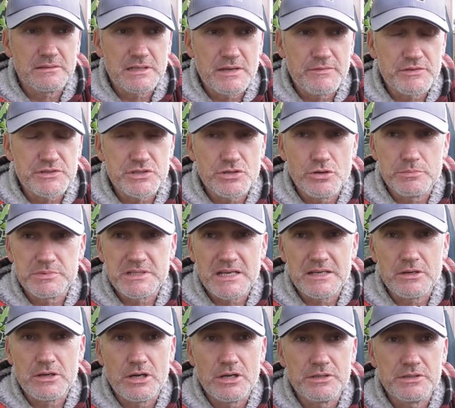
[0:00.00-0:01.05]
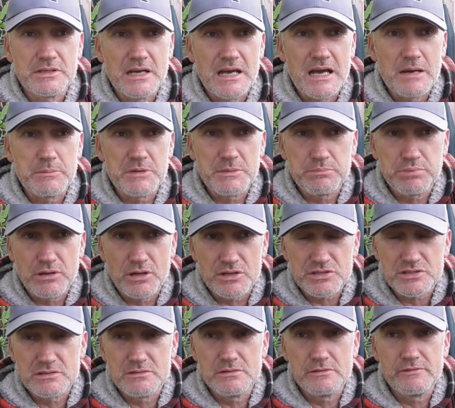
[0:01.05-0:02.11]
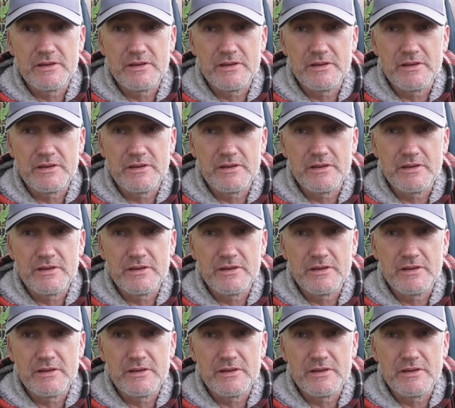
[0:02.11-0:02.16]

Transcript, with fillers: give us an update on how many plots are